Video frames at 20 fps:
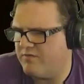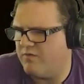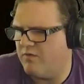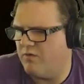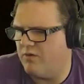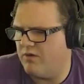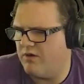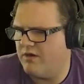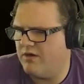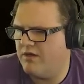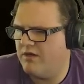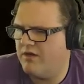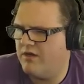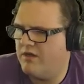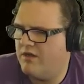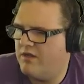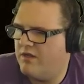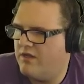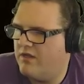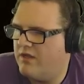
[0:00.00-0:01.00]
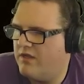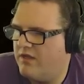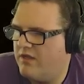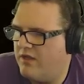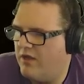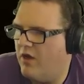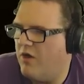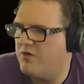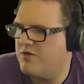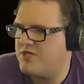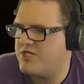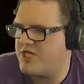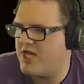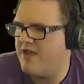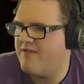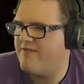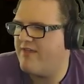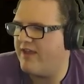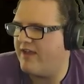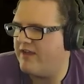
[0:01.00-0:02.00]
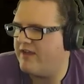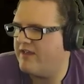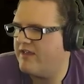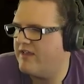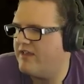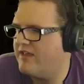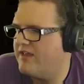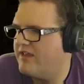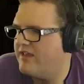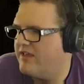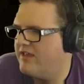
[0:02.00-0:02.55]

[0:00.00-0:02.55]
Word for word: for? Oh, uh, oh, shaving. shaving.